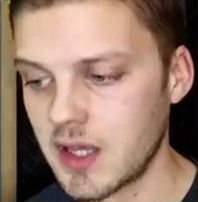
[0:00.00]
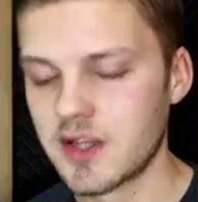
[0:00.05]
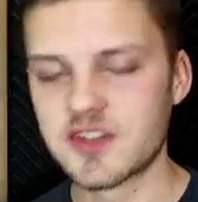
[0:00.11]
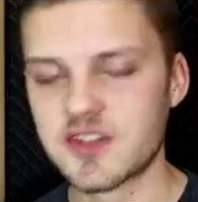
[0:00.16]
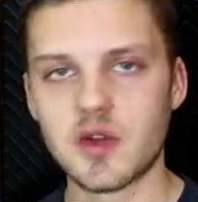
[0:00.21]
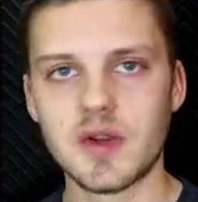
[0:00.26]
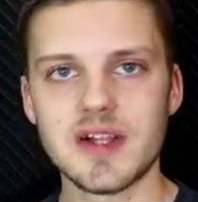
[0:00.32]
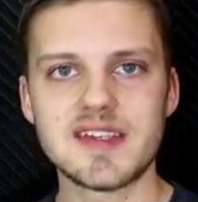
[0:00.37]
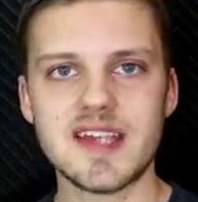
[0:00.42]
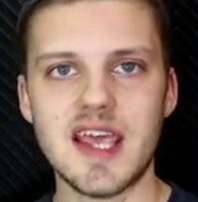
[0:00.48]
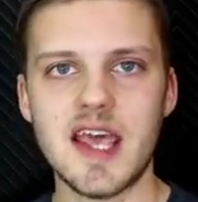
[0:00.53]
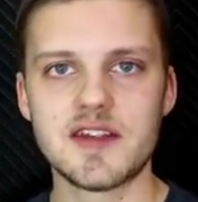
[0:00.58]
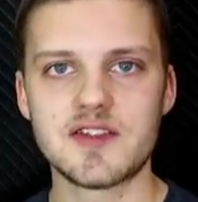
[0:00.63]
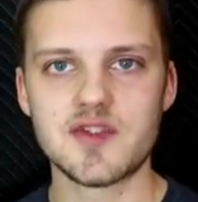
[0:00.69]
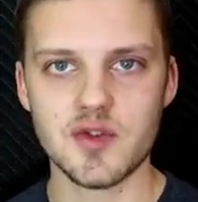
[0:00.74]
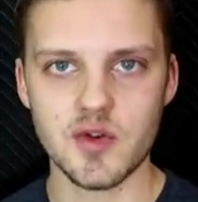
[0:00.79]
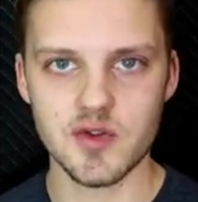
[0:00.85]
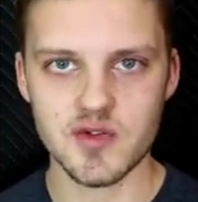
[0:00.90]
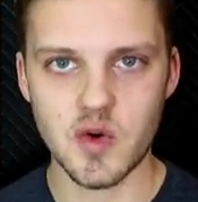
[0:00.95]
So let's
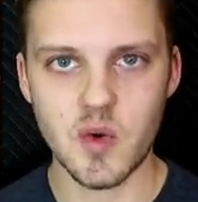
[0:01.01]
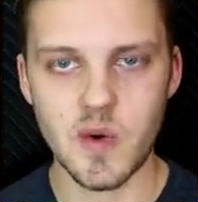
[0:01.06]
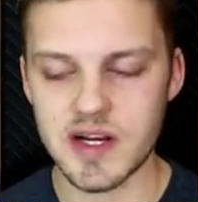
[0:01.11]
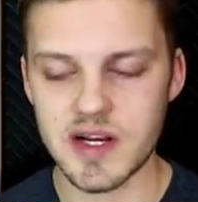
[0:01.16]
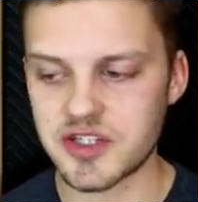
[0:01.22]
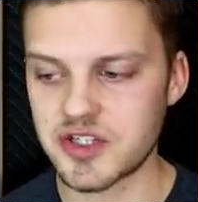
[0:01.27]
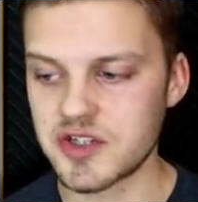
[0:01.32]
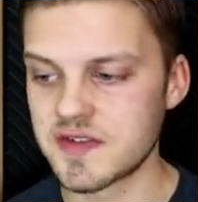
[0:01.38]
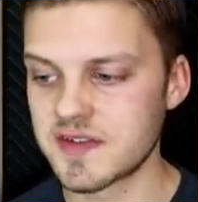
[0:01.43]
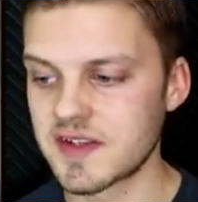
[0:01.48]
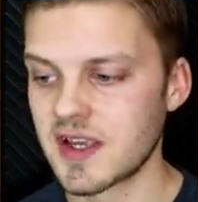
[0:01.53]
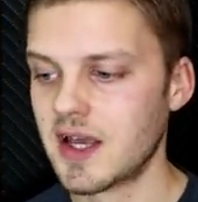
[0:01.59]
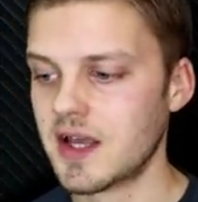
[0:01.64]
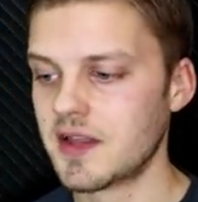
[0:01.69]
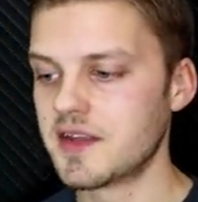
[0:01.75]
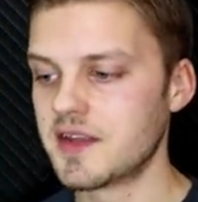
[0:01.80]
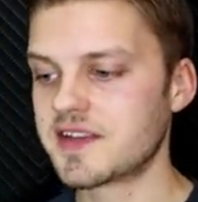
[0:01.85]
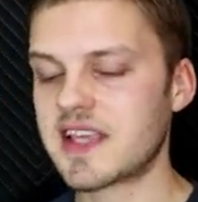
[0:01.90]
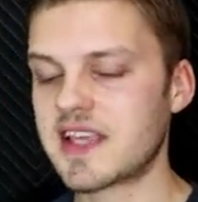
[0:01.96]
answer those questions.
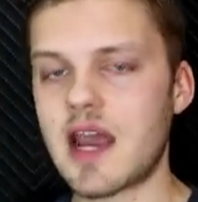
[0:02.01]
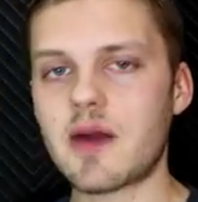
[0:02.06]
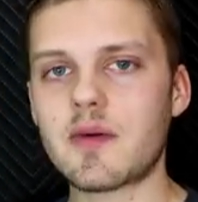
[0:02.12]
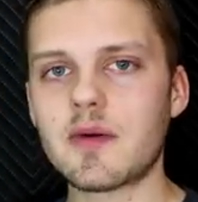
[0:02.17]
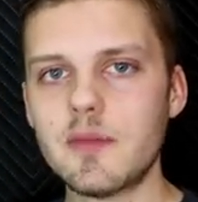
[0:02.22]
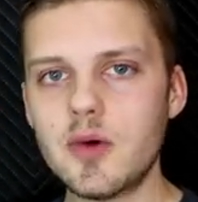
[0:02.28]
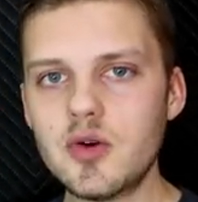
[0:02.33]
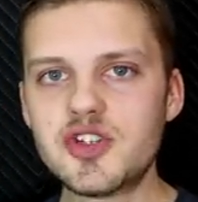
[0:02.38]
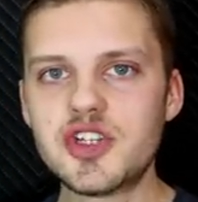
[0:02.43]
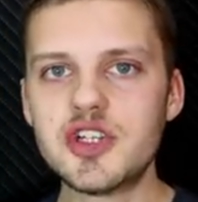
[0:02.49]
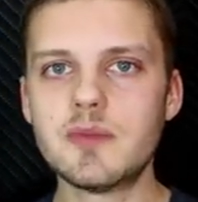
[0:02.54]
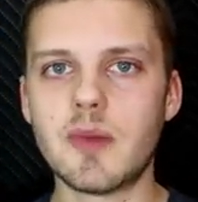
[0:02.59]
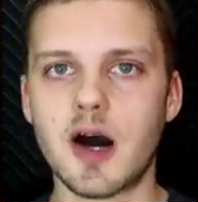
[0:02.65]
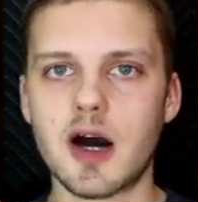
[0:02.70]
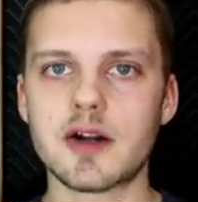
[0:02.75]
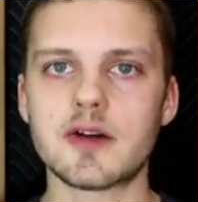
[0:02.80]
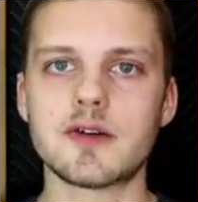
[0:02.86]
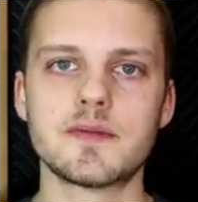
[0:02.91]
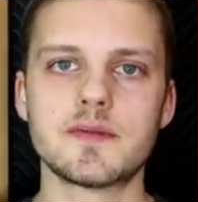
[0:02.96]
The Scaramucci
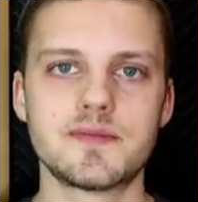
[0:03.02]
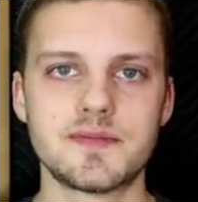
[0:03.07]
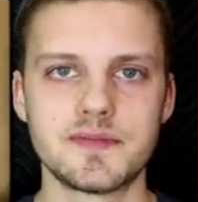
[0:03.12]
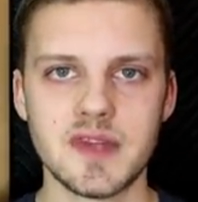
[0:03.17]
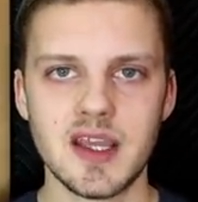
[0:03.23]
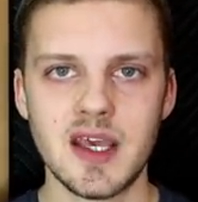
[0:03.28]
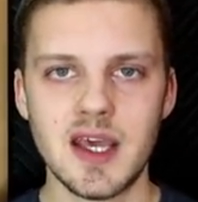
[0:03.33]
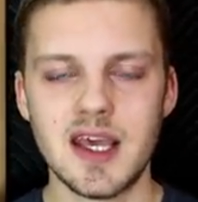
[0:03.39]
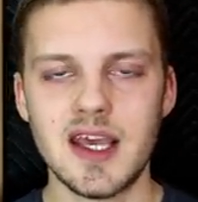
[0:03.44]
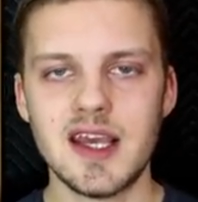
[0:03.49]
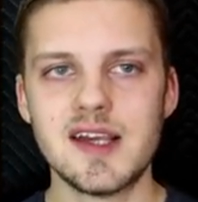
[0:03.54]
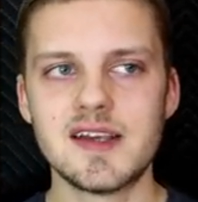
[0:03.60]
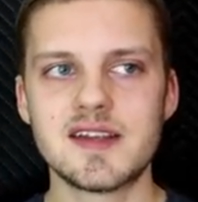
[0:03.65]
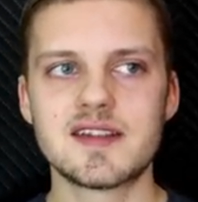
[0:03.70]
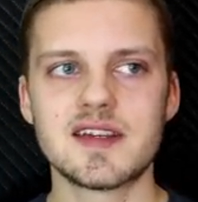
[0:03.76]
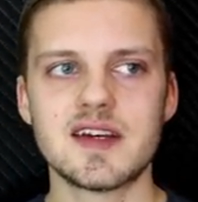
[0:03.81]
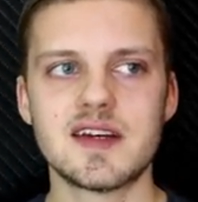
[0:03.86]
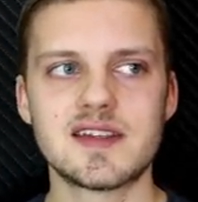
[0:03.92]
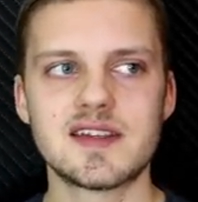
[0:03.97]
model
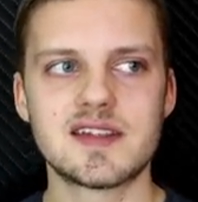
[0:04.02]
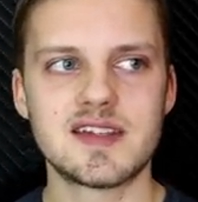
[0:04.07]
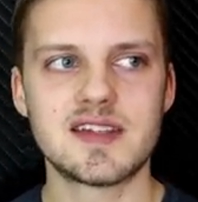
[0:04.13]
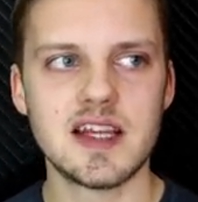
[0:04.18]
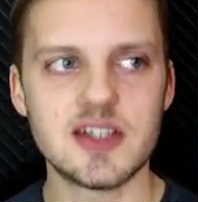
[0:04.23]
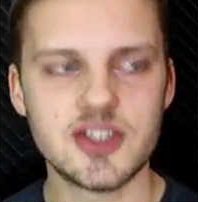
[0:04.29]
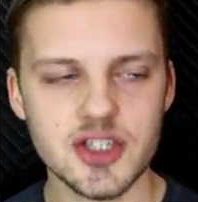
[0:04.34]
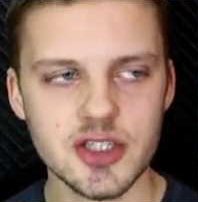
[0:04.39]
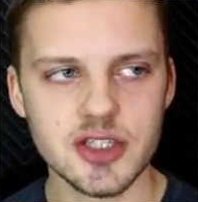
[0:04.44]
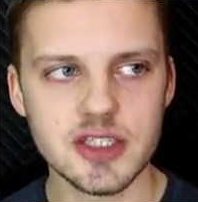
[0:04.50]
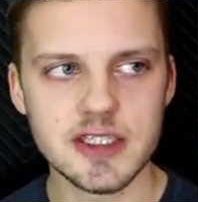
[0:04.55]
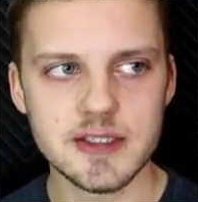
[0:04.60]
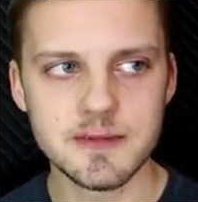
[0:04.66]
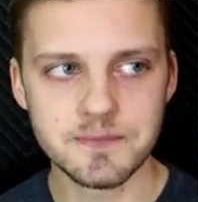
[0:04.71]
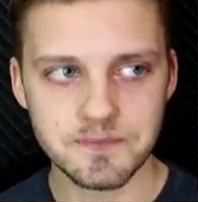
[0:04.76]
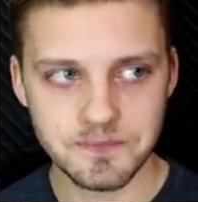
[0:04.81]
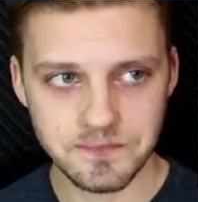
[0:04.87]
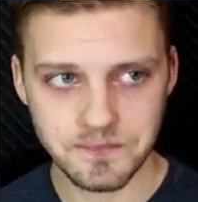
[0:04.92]
is essentially